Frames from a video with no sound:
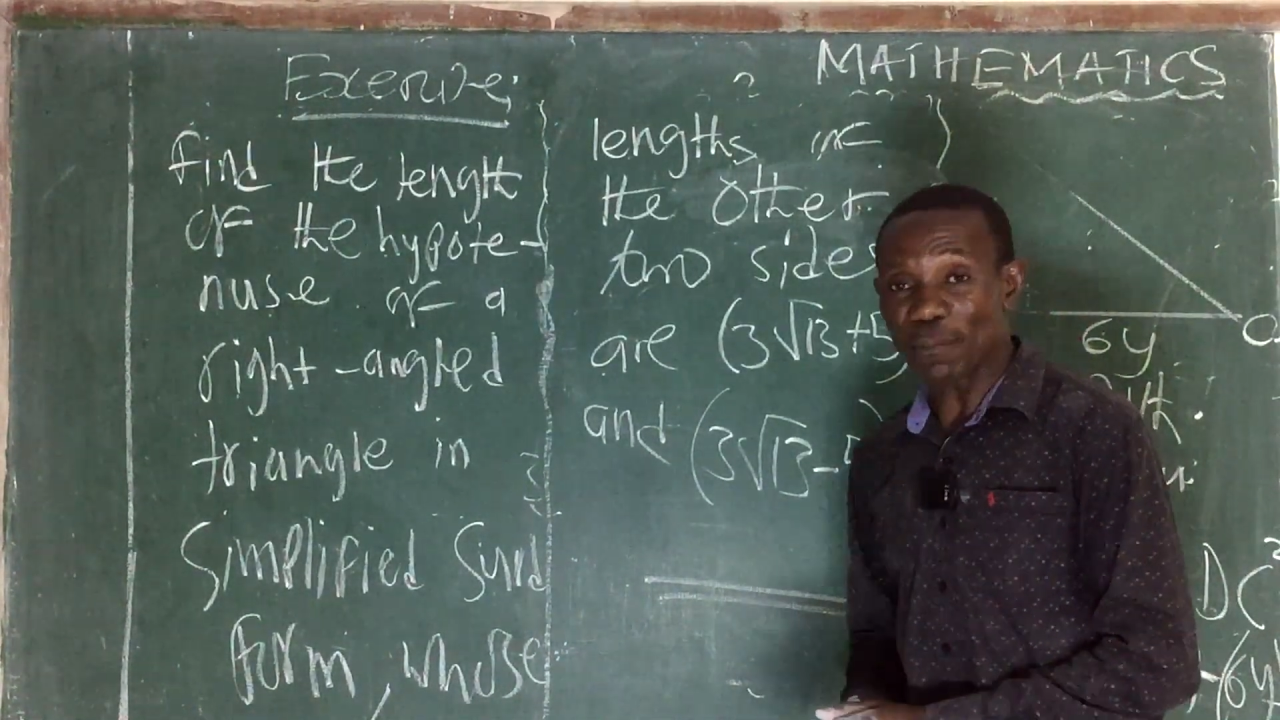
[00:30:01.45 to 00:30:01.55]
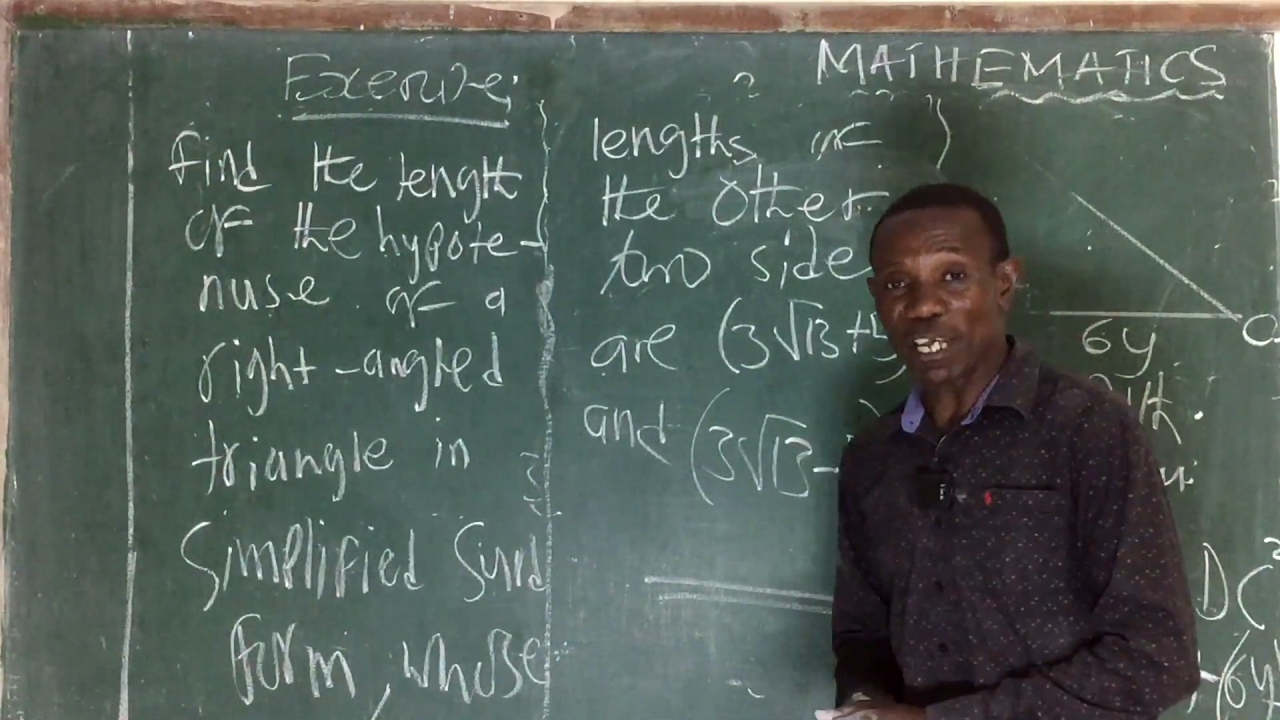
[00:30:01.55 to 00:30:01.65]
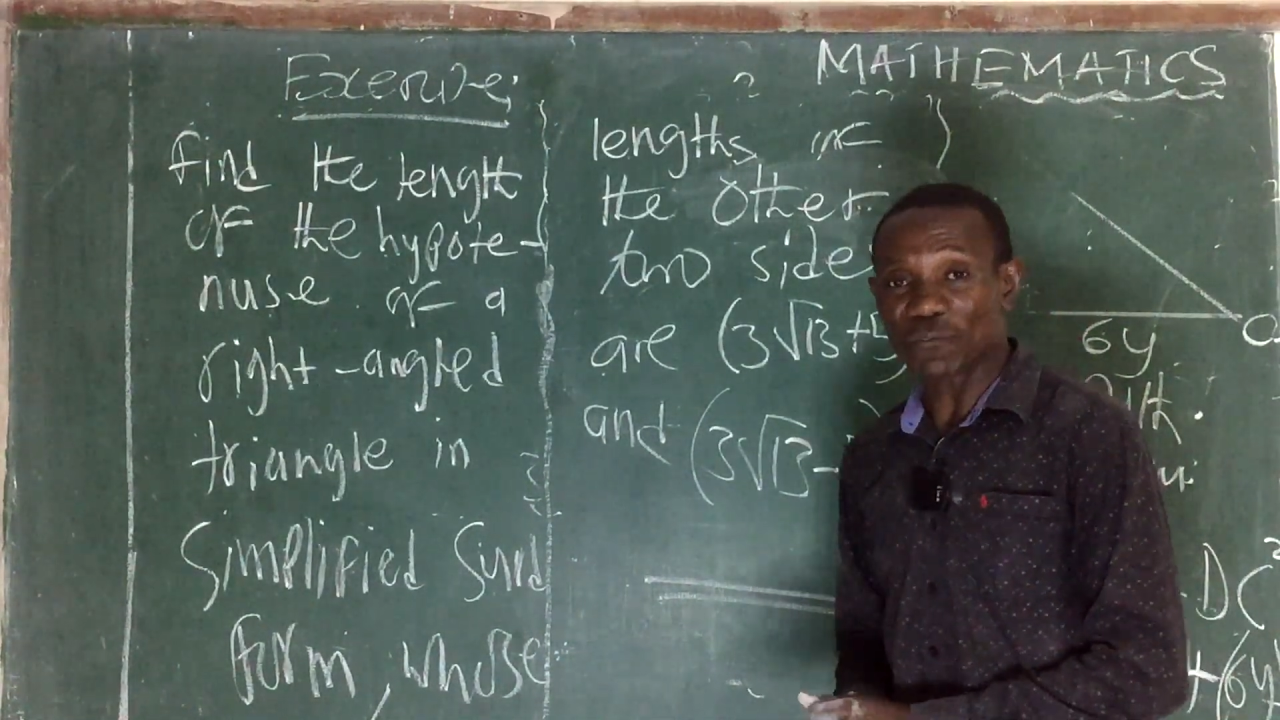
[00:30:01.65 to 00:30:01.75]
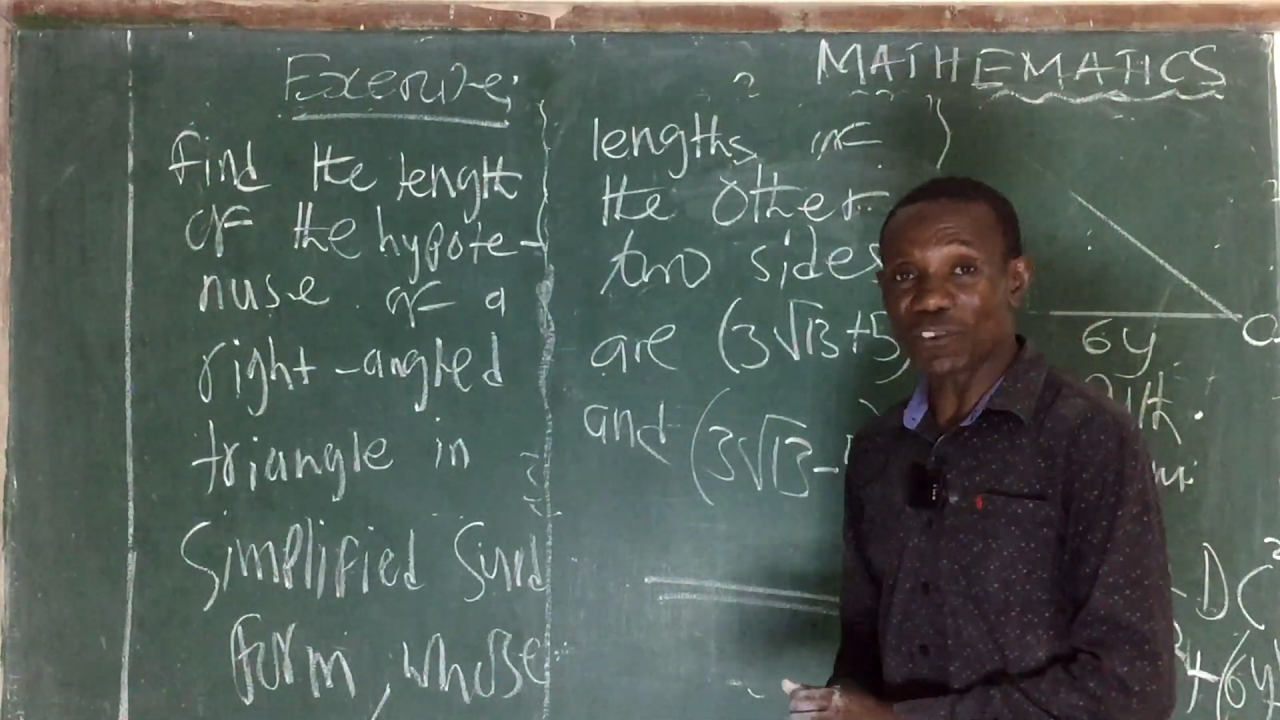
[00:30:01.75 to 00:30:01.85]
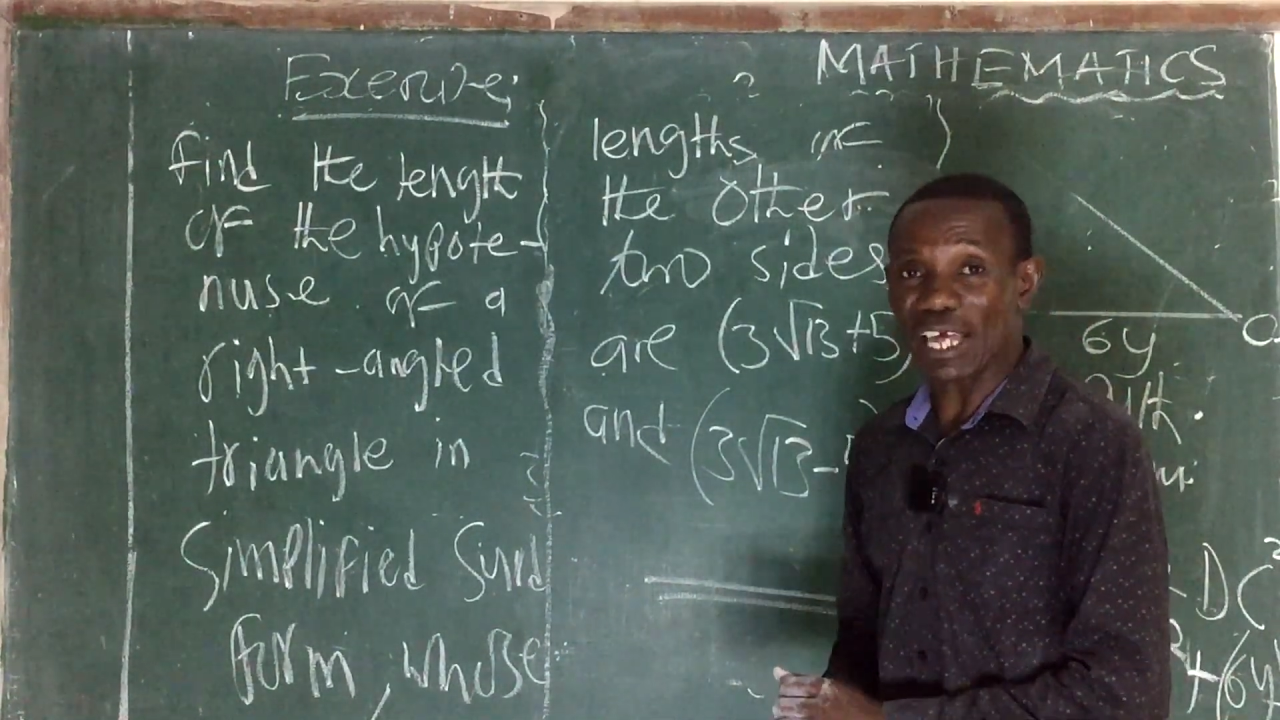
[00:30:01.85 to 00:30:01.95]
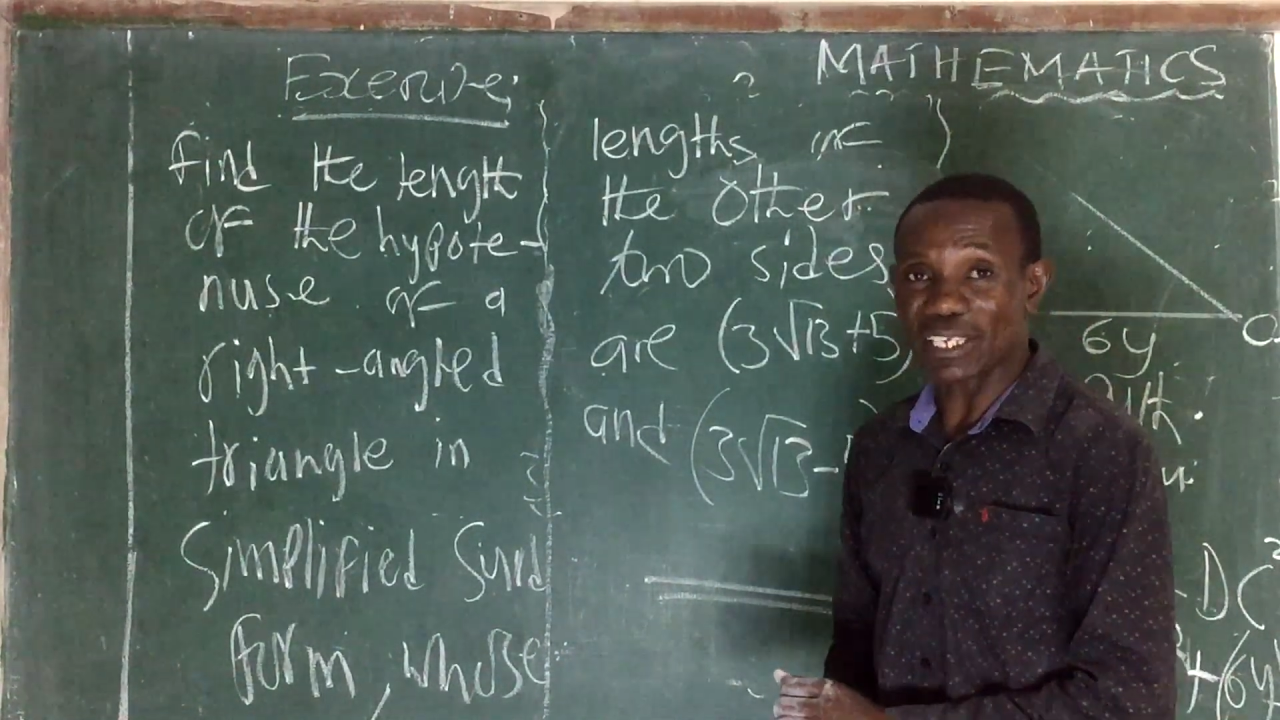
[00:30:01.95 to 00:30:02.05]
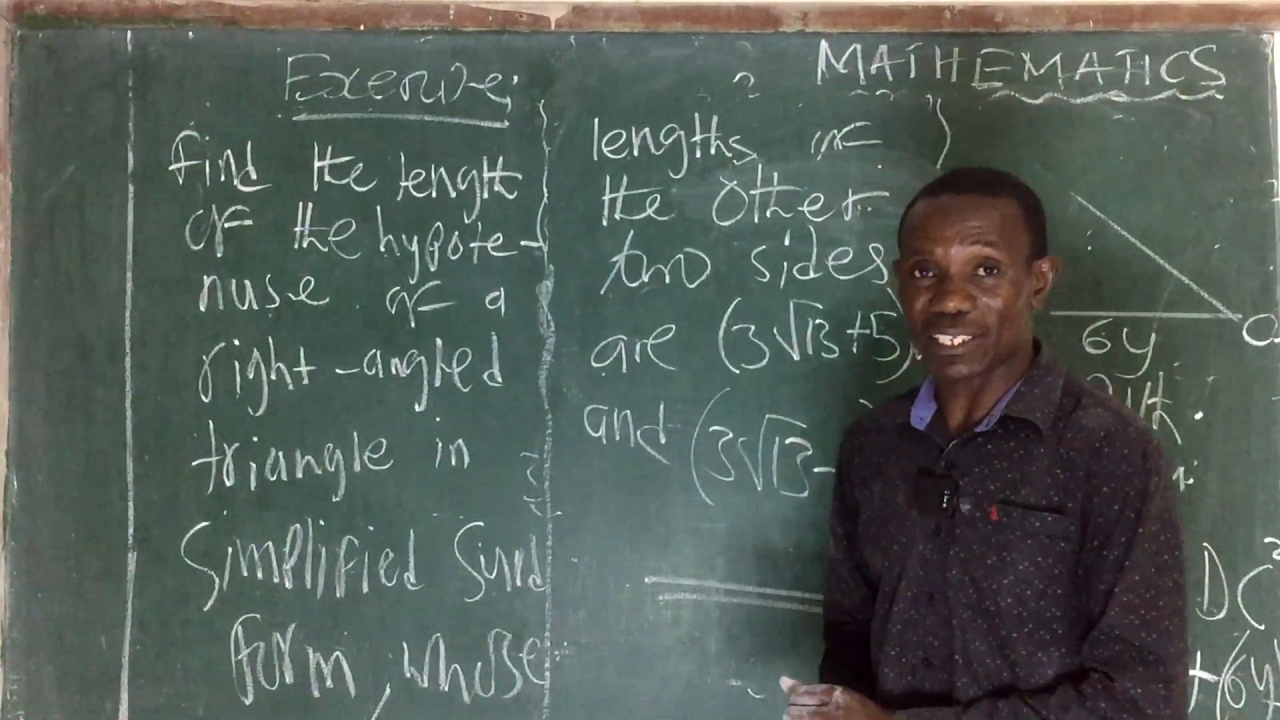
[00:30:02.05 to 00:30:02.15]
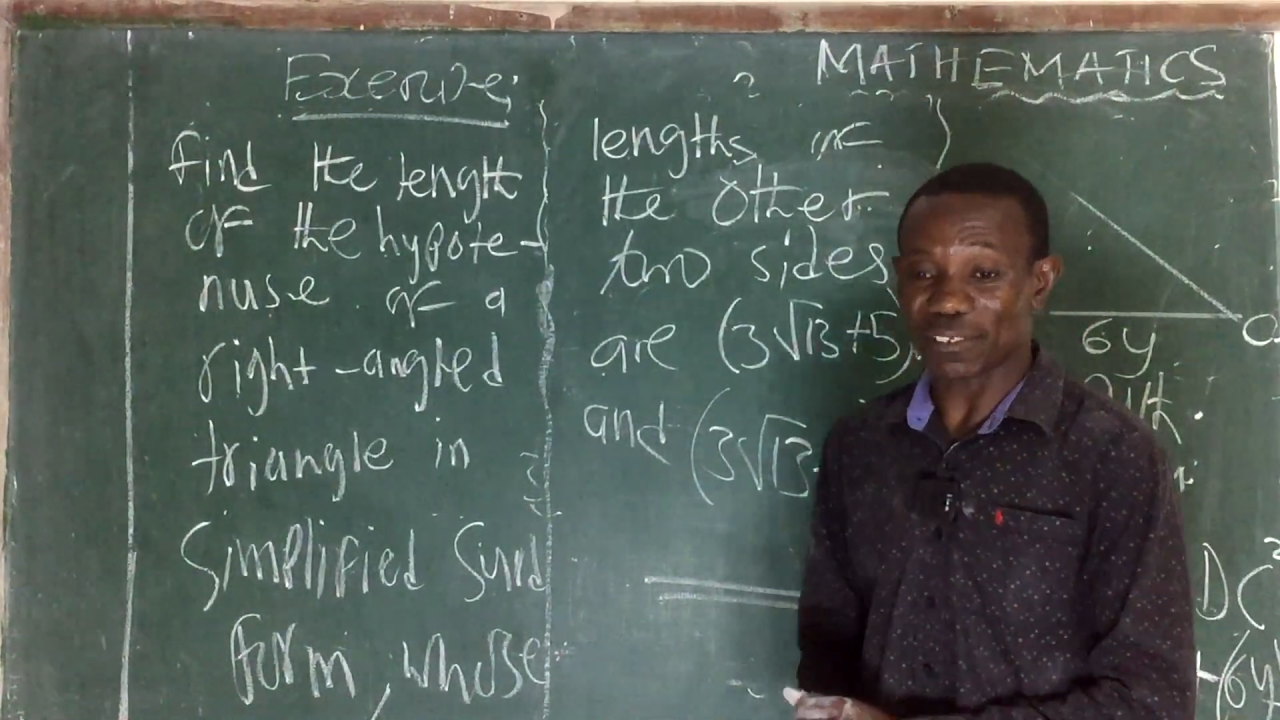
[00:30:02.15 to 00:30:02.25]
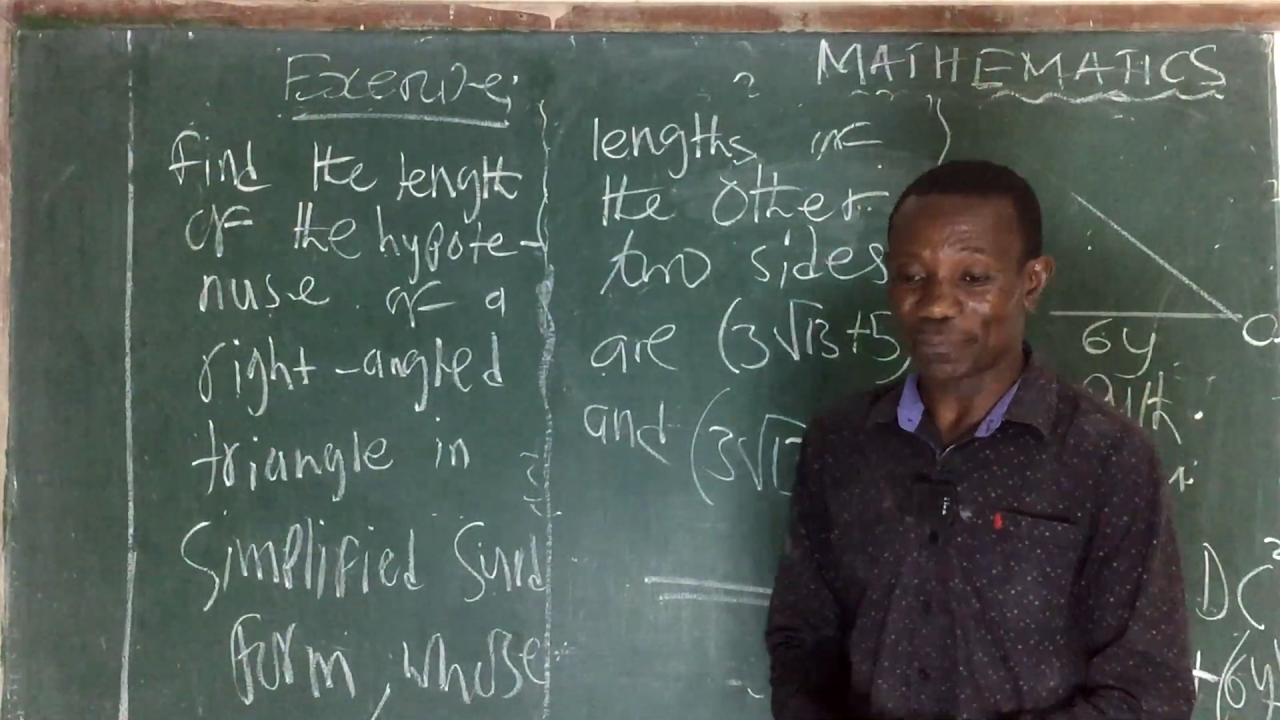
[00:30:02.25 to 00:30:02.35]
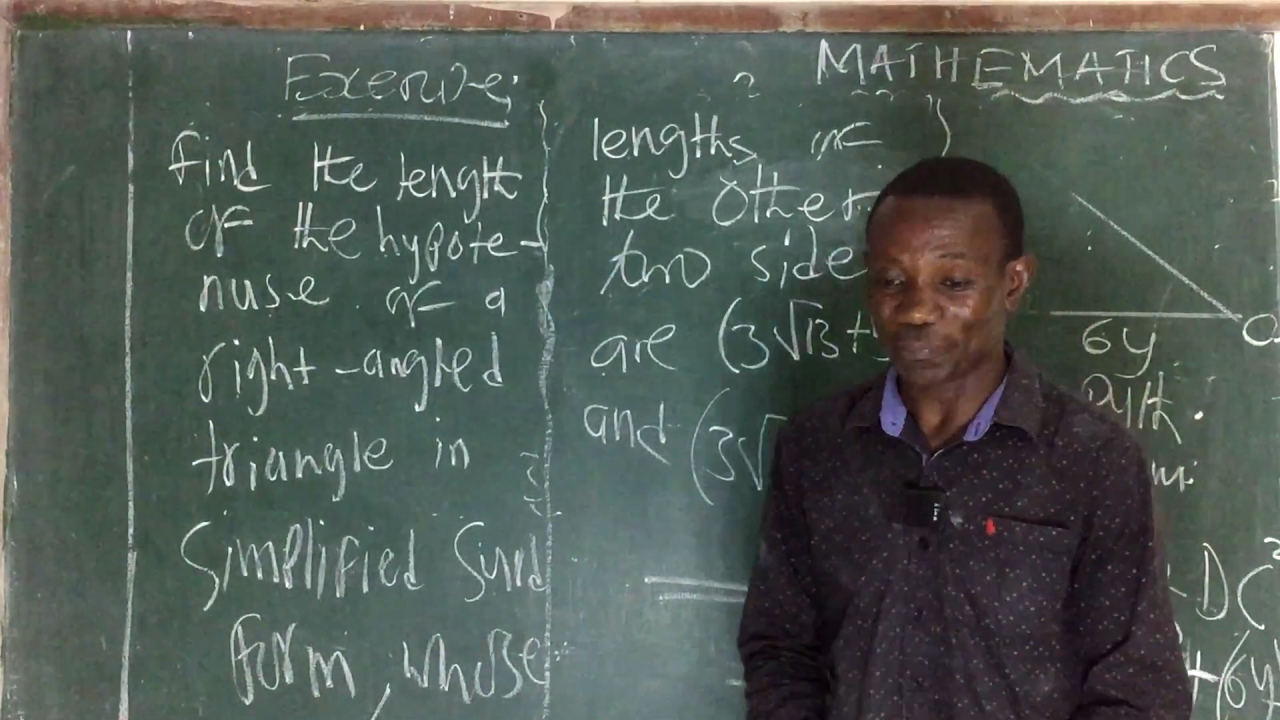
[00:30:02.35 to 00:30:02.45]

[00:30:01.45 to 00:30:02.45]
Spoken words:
much for that.